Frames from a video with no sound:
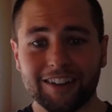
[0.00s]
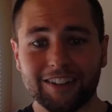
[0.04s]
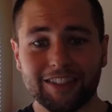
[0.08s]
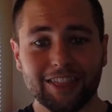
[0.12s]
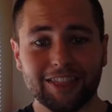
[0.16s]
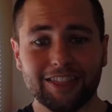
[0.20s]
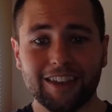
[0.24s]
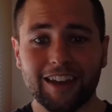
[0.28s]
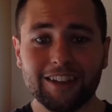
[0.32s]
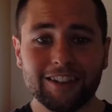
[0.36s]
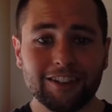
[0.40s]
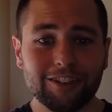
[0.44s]

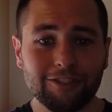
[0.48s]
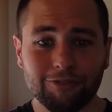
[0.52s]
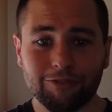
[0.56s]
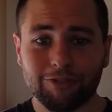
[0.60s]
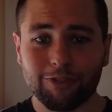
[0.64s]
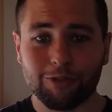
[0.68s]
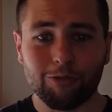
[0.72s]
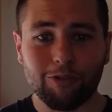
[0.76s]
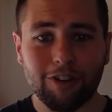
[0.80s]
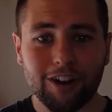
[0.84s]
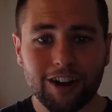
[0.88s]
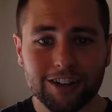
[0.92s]
thank you
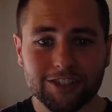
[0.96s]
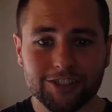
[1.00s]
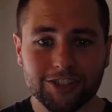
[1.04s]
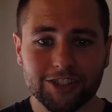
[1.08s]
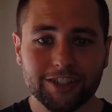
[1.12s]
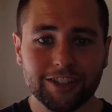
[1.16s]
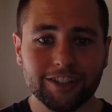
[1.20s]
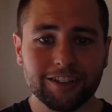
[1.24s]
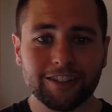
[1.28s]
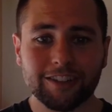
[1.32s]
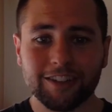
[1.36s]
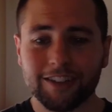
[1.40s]
for
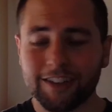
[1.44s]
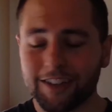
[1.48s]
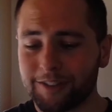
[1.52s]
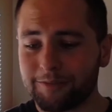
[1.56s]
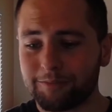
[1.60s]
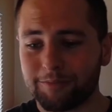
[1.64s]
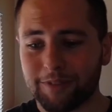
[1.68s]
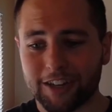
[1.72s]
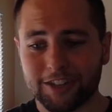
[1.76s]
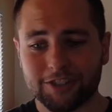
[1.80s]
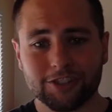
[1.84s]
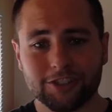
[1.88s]
watching.
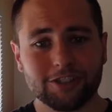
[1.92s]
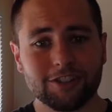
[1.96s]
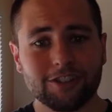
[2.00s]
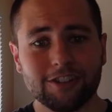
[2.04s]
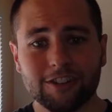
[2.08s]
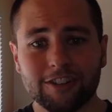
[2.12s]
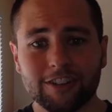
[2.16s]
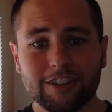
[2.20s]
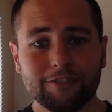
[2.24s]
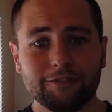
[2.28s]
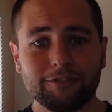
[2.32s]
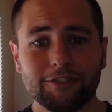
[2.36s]
Make
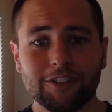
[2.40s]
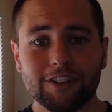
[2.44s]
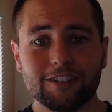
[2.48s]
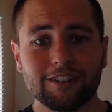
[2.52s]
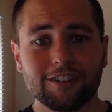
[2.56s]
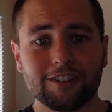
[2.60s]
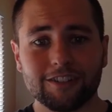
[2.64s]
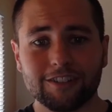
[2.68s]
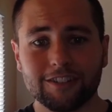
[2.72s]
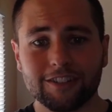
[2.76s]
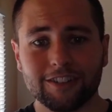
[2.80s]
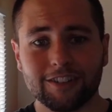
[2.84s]
sure if
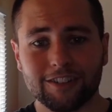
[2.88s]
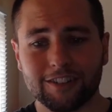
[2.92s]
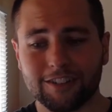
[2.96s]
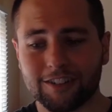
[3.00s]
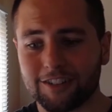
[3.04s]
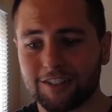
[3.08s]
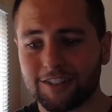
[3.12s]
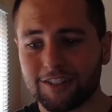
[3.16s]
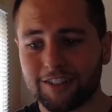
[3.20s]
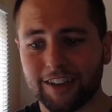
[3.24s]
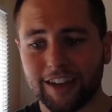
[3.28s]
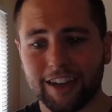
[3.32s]

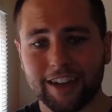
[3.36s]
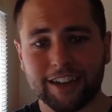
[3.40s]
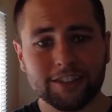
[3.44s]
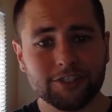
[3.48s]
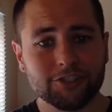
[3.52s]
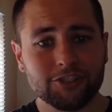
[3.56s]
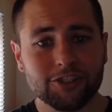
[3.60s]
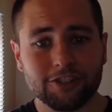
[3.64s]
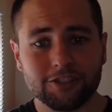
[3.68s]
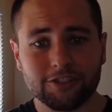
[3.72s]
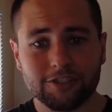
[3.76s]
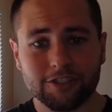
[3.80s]
you're
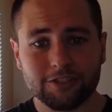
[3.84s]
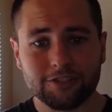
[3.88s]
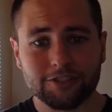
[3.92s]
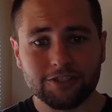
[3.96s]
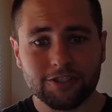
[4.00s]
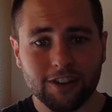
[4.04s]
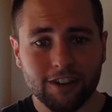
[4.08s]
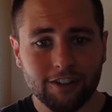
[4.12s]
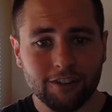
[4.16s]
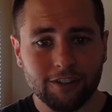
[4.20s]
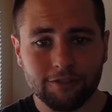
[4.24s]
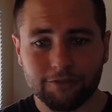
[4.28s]
injured
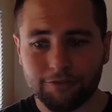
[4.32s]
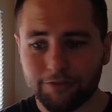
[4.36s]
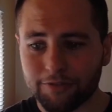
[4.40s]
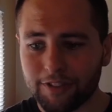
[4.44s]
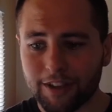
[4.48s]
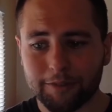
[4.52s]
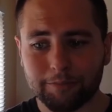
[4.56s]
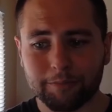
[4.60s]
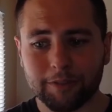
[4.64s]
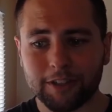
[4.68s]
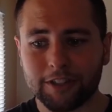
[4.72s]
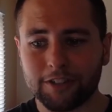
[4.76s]
yourself,
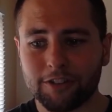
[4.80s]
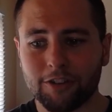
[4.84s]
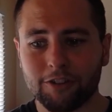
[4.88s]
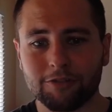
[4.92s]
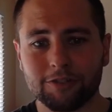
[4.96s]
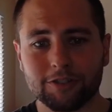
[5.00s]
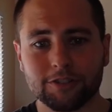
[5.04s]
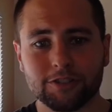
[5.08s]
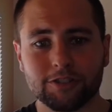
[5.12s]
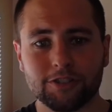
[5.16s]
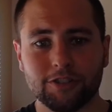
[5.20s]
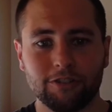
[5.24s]
let me know
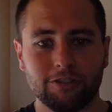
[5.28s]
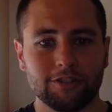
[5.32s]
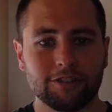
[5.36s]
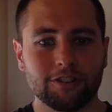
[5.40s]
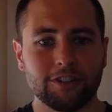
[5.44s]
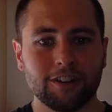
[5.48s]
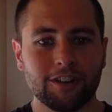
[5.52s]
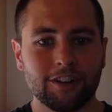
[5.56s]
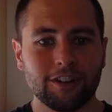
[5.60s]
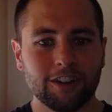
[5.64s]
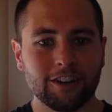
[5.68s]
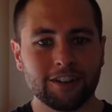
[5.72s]
what's
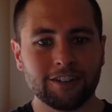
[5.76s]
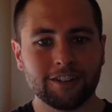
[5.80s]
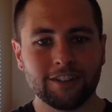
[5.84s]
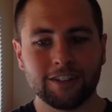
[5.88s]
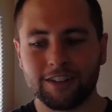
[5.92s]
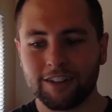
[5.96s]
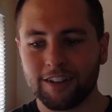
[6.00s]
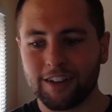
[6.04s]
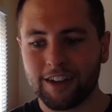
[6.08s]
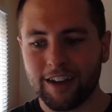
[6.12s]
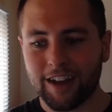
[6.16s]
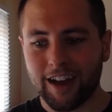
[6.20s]
going
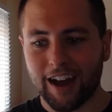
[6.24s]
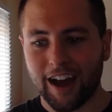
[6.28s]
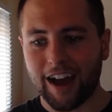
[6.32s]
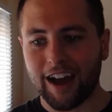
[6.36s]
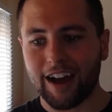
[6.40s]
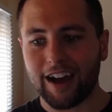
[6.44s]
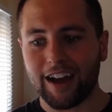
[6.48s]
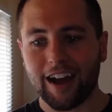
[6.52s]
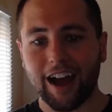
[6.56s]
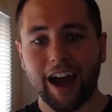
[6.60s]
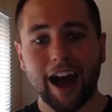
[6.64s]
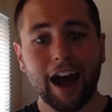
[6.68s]
on.
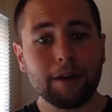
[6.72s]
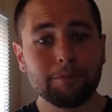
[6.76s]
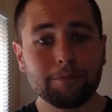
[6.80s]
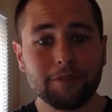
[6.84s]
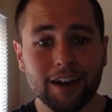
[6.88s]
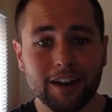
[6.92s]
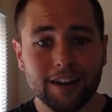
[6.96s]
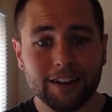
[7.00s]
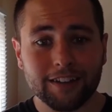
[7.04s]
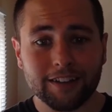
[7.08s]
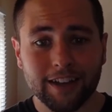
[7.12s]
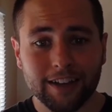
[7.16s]
I'm
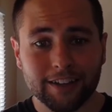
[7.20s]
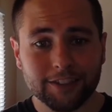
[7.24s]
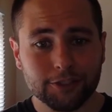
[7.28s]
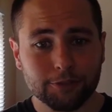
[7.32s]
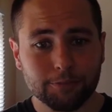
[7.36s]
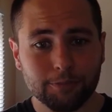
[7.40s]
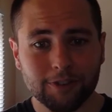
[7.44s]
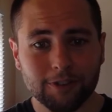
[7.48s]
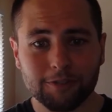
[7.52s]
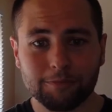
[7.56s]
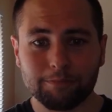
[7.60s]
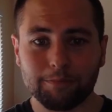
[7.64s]
not an
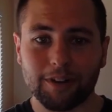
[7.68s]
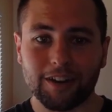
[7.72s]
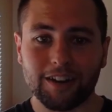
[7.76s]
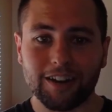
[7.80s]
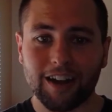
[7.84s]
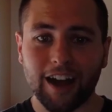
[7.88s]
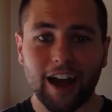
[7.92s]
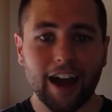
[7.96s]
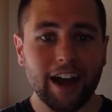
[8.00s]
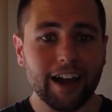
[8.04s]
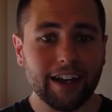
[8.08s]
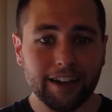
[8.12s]
expert, but
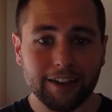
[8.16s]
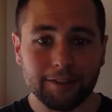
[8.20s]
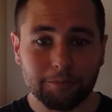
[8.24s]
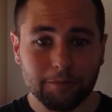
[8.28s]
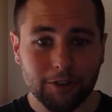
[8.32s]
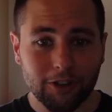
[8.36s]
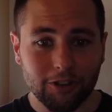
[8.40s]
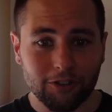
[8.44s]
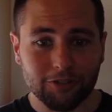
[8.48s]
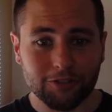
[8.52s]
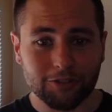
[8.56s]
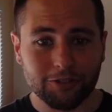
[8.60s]
I am
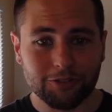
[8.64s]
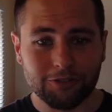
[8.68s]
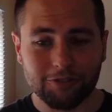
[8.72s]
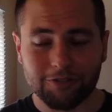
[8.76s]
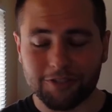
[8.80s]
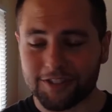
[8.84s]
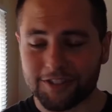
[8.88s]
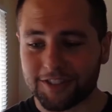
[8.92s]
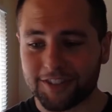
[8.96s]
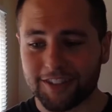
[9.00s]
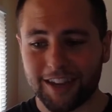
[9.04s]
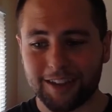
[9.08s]
going through
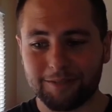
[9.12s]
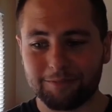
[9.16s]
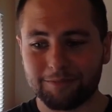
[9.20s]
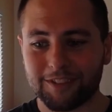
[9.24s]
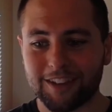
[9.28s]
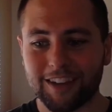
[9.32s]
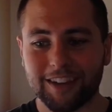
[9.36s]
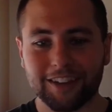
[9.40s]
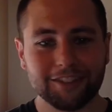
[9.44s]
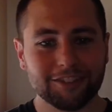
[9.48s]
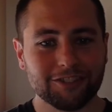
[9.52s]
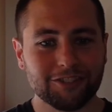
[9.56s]
the same
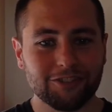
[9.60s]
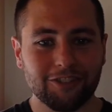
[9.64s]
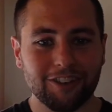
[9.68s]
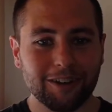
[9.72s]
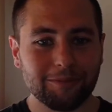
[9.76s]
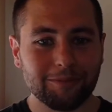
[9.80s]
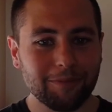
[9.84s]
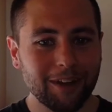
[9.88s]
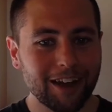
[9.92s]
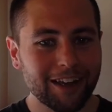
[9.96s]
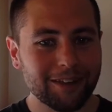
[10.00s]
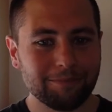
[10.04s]
thing, so
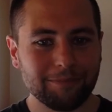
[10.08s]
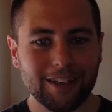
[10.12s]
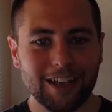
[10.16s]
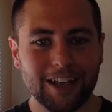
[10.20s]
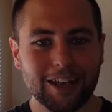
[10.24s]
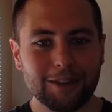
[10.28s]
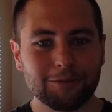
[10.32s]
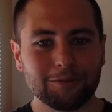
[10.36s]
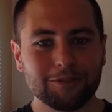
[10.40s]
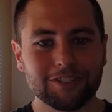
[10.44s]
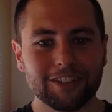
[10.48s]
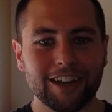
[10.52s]
I might
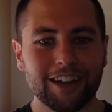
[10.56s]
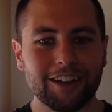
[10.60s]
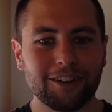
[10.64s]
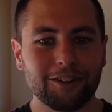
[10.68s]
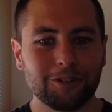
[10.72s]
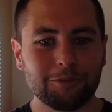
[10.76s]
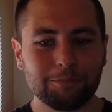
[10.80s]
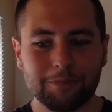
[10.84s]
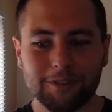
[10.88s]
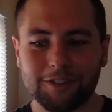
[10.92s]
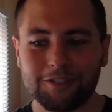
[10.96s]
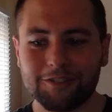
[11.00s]
be able to
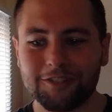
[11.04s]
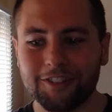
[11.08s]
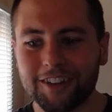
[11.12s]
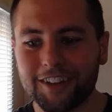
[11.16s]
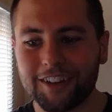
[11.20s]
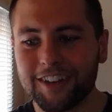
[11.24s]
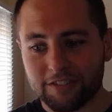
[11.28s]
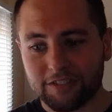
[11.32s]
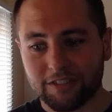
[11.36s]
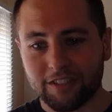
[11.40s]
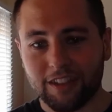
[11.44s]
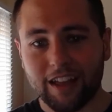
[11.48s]
help you.
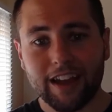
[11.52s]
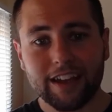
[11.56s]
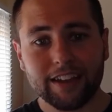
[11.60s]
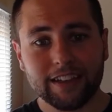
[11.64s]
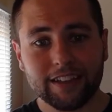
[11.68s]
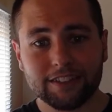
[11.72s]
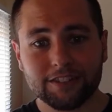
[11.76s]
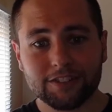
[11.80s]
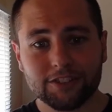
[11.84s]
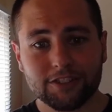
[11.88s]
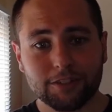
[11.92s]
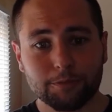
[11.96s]

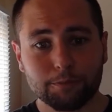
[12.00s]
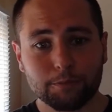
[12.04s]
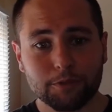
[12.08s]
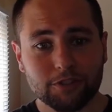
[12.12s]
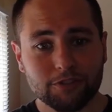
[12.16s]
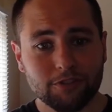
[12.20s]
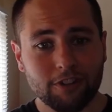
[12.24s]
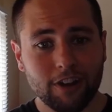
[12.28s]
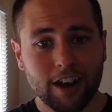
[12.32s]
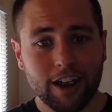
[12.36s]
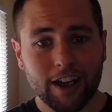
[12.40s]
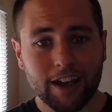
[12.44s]
Like and
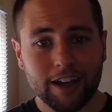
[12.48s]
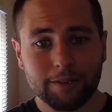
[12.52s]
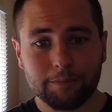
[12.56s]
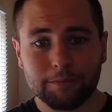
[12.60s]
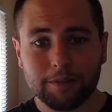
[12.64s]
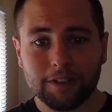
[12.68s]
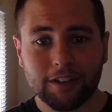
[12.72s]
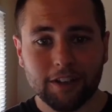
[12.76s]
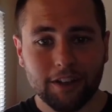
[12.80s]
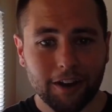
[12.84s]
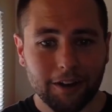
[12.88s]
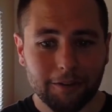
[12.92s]

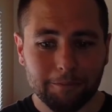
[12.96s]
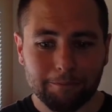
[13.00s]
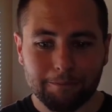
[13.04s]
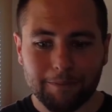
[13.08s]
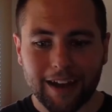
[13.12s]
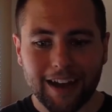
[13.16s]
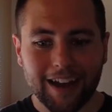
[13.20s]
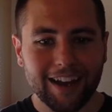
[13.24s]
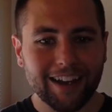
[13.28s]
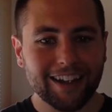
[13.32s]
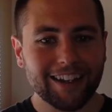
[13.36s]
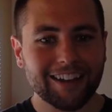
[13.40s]
subscribe. Come
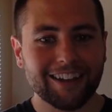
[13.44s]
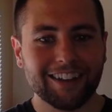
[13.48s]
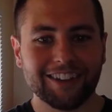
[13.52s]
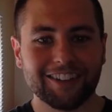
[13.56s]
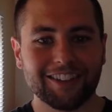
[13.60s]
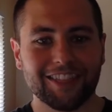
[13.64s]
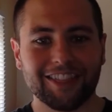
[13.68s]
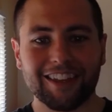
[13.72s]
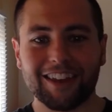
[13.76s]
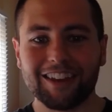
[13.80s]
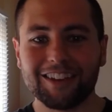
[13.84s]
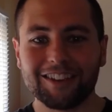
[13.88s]
back.
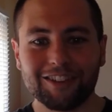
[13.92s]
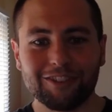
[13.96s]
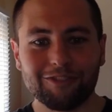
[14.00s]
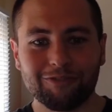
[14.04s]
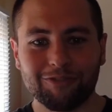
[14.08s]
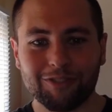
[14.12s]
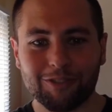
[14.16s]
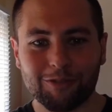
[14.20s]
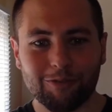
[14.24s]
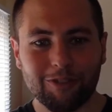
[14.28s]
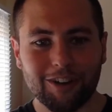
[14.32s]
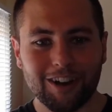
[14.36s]
Thank you
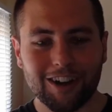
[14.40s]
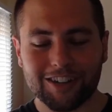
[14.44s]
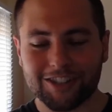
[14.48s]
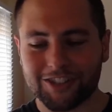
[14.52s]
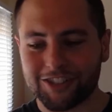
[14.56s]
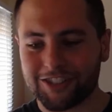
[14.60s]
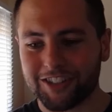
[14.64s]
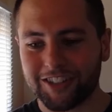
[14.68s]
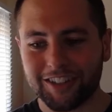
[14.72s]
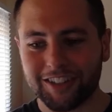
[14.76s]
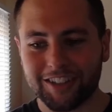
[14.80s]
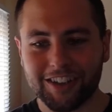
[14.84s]
for
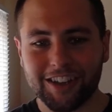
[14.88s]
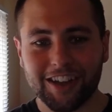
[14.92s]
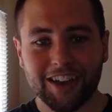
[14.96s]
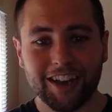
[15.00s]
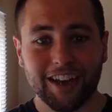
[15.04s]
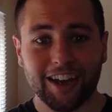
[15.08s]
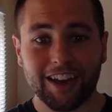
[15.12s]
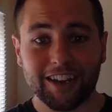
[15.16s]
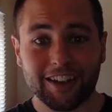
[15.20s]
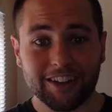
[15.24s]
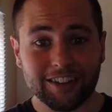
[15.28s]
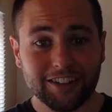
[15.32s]
watching,
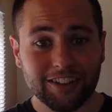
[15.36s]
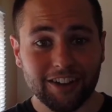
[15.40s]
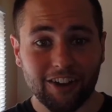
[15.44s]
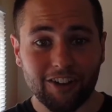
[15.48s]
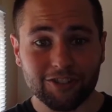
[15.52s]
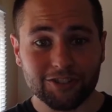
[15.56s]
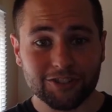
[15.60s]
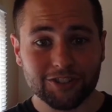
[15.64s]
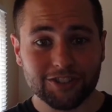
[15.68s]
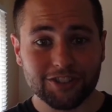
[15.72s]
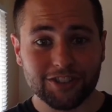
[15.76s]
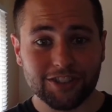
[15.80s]
and
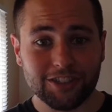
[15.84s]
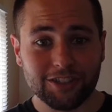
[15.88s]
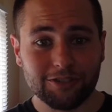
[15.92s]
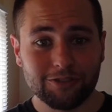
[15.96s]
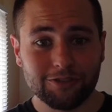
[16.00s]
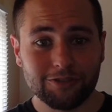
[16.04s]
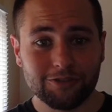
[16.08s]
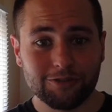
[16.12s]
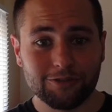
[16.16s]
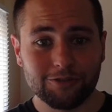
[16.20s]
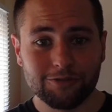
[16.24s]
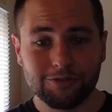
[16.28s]
I'll see
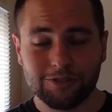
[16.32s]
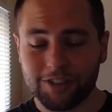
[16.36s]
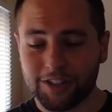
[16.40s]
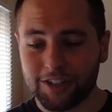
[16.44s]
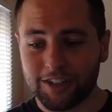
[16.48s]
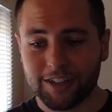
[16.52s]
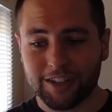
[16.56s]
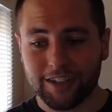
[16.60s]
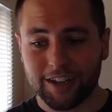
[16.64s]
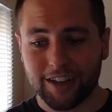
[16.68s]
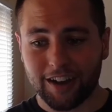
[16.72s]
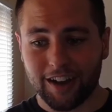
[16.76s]
you
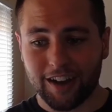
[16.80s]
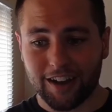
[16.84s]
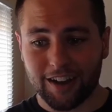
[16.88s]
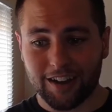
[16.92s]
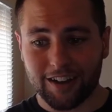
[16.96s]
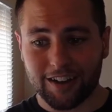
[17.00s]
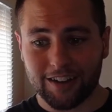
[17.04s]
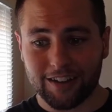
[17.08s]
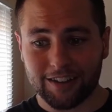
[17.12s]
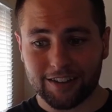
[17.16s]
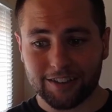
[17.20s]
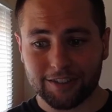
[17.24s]

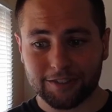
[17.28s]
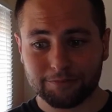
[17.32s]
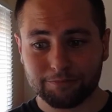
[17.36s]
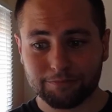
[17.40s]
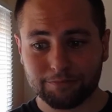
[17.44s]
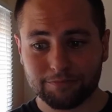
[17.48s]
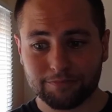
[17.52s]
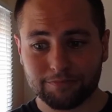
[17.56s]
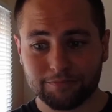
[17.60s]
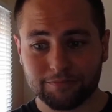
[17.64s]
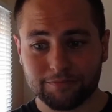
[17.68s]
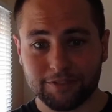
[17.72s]

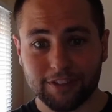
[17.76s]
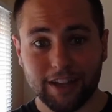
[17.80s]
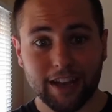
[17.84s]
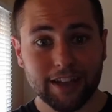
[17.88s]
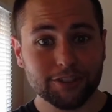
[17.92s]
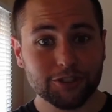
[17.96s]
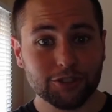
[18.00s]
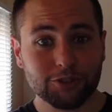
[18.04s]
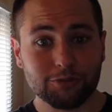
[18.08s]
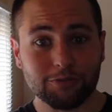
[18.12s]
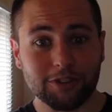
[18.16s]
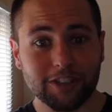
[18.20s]

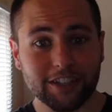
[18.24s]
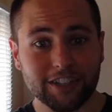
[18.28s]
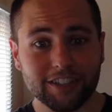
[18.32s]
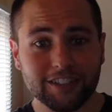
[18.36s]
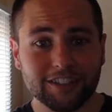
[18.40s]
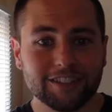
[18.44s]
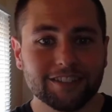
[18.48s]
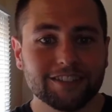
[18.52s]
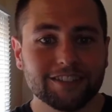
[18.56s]
next week.